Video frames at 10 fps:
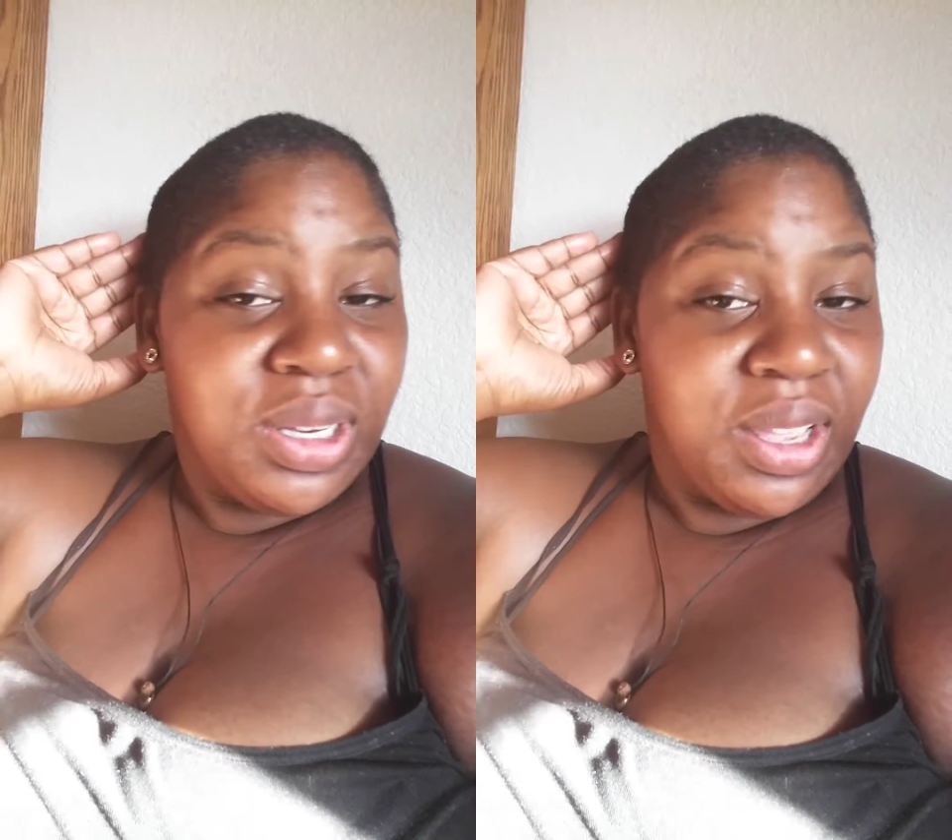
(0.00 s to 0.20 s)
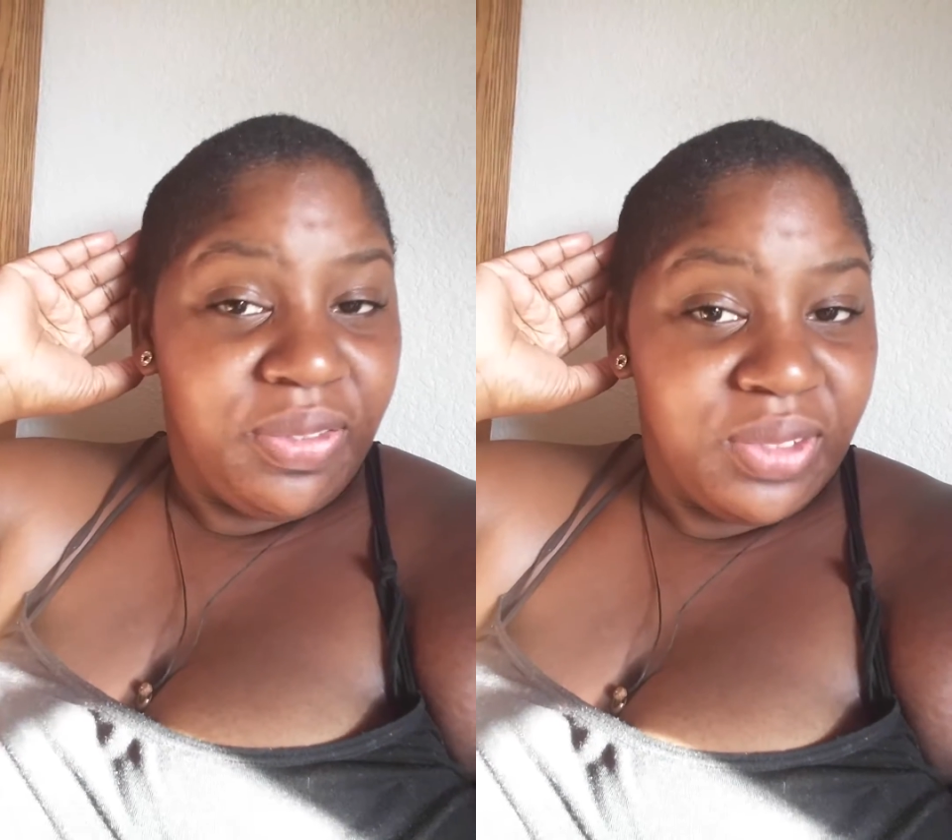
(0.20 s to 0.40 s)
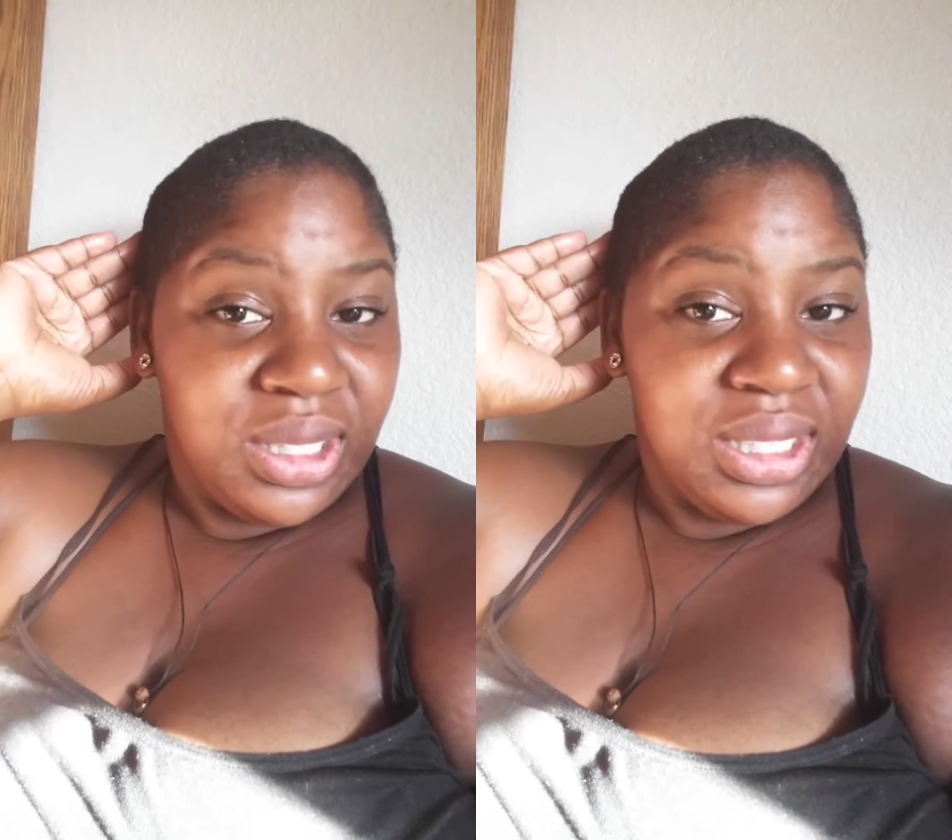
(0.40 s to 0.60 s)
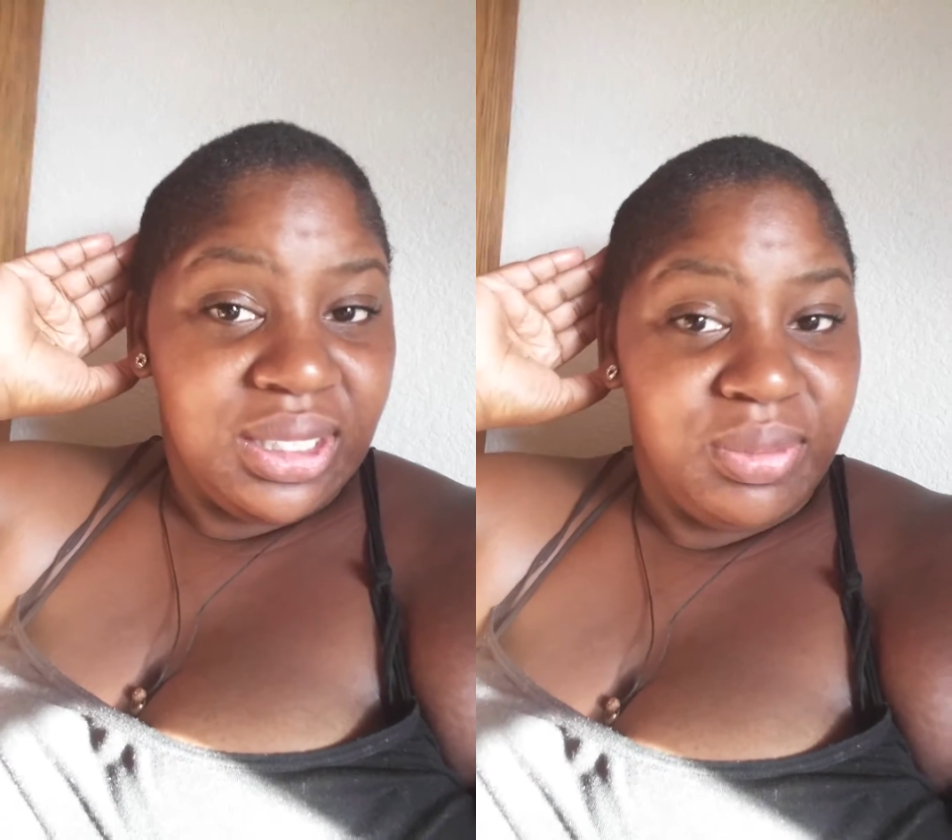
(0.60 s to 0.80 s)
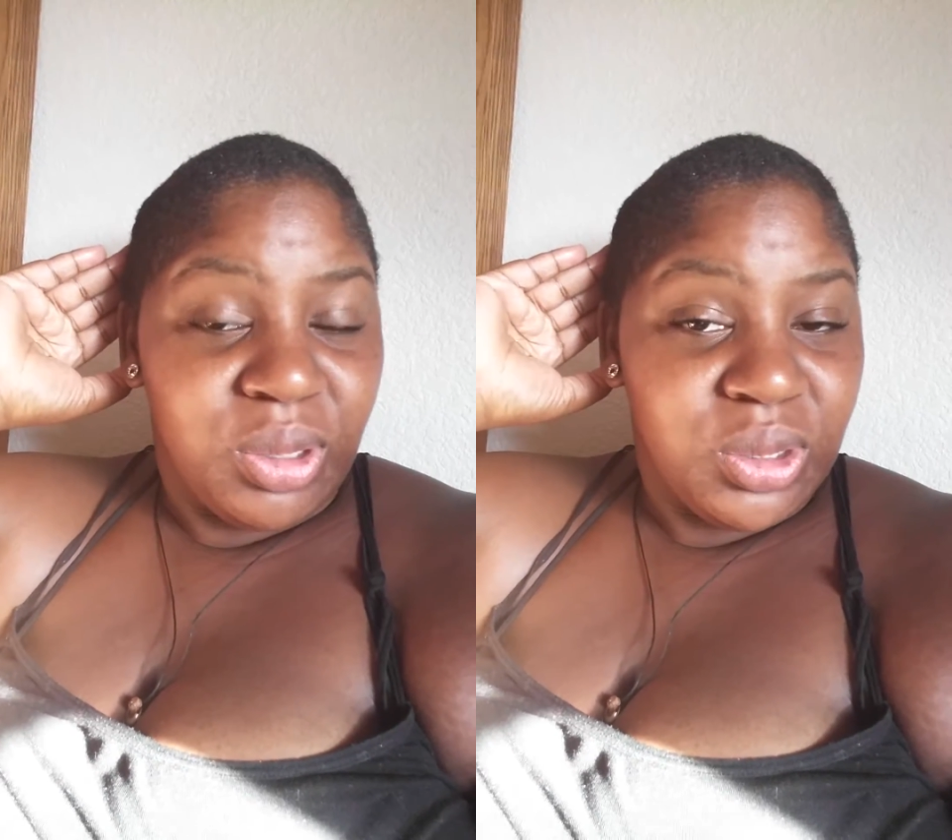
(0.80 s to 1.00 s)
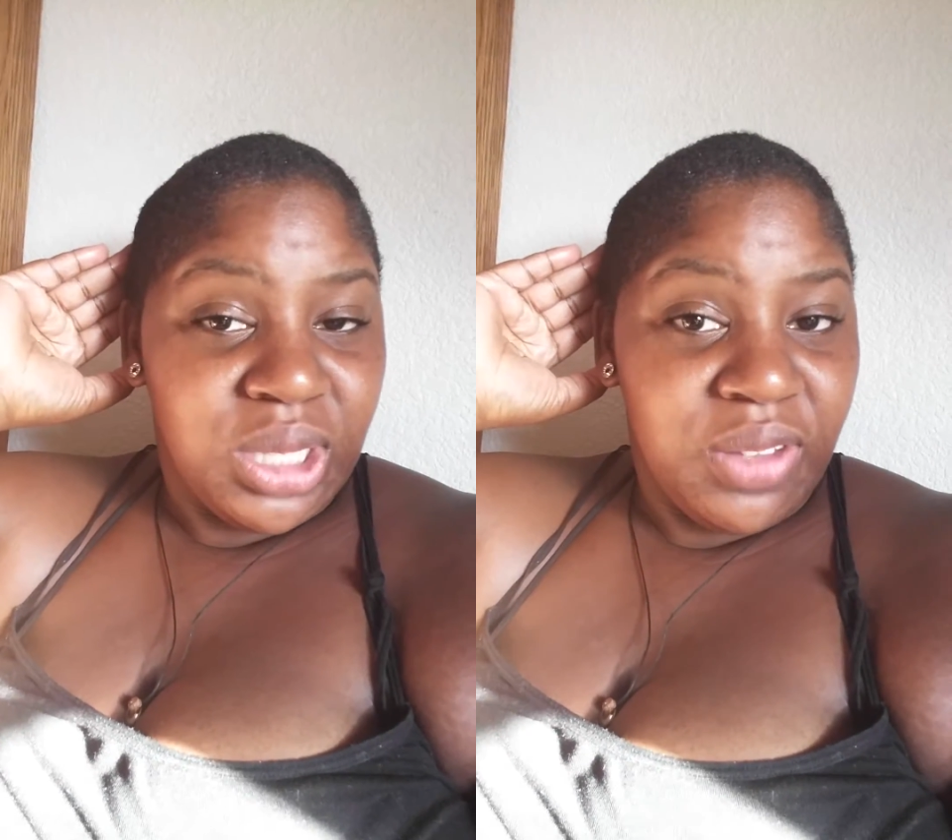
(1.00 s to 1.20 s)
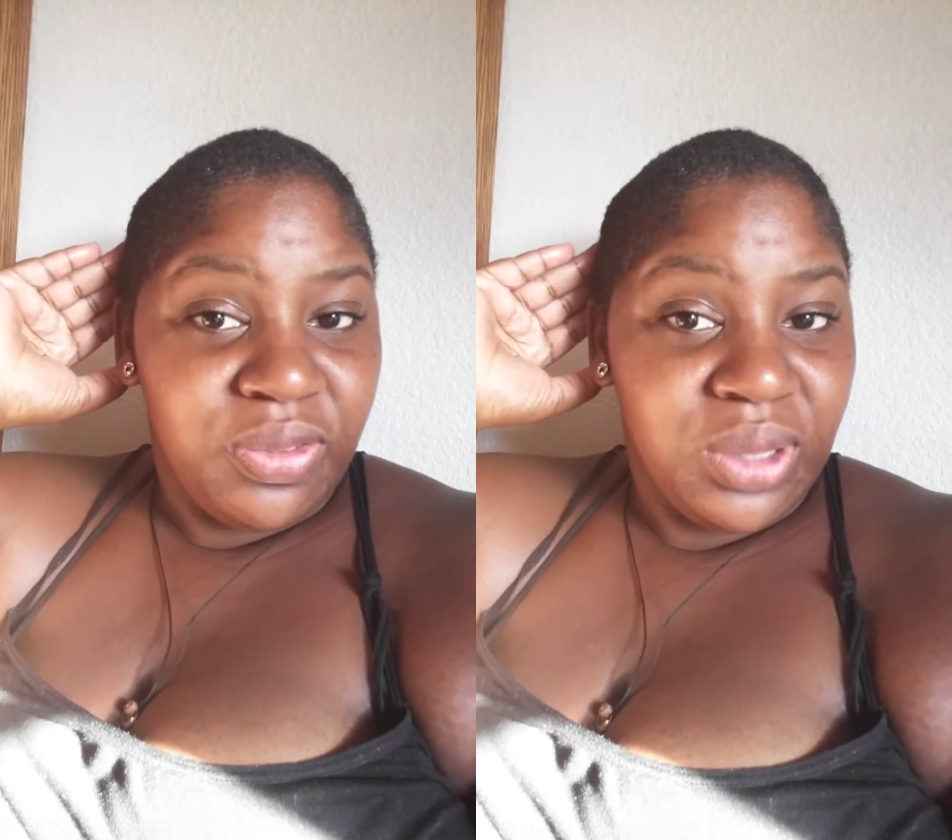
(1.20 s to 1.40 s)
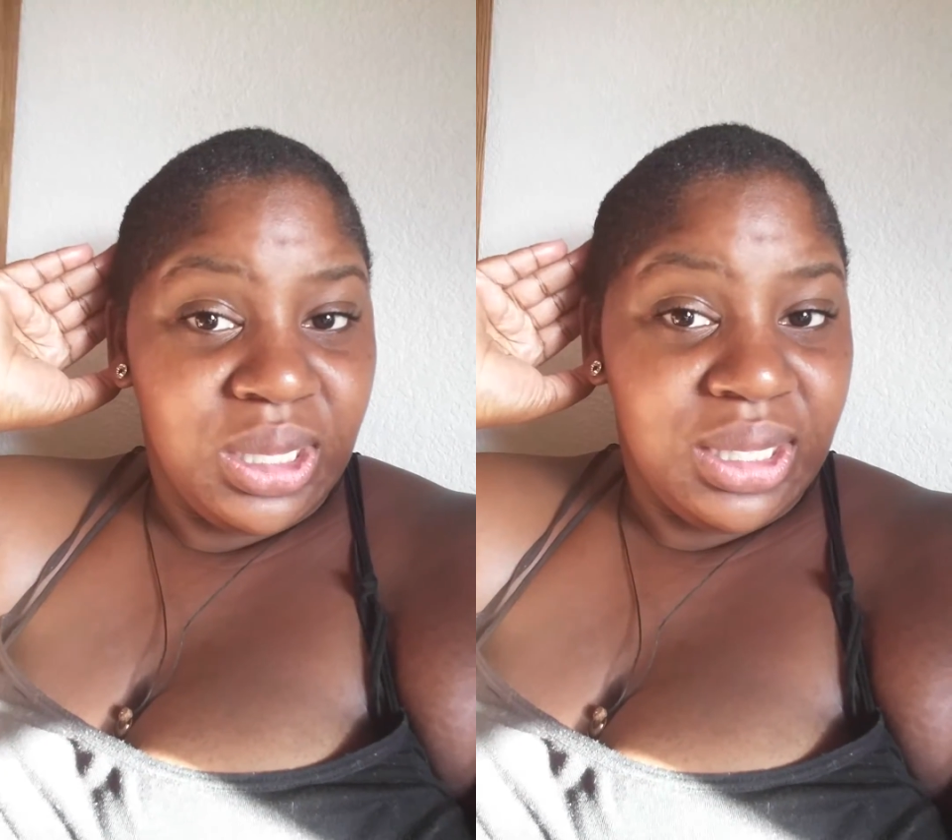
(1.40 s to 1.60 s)
definitely, most
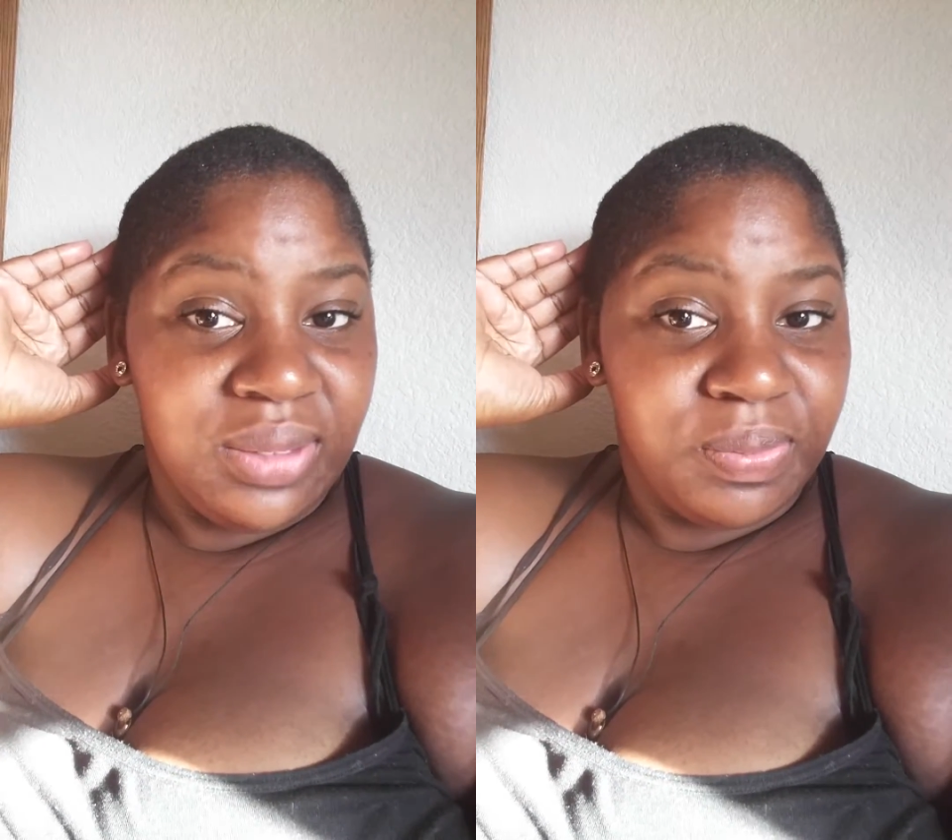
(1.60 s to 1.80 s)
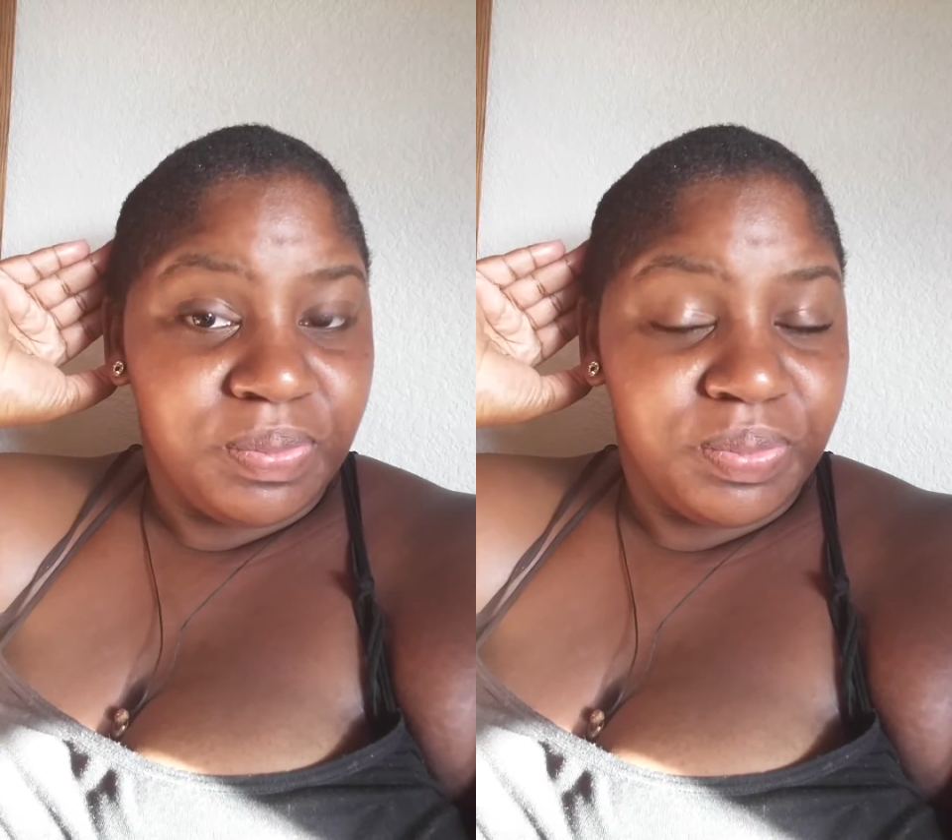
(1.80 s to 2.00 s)
definitely,